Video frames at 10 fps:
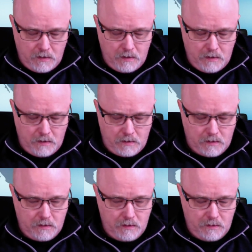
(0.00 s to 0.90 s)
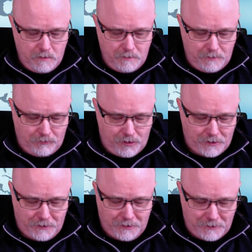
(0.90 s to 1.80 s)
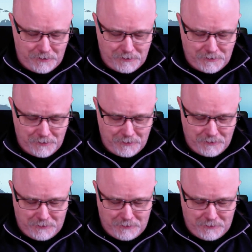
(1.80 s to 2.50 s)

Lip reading: is the rocket that got us there.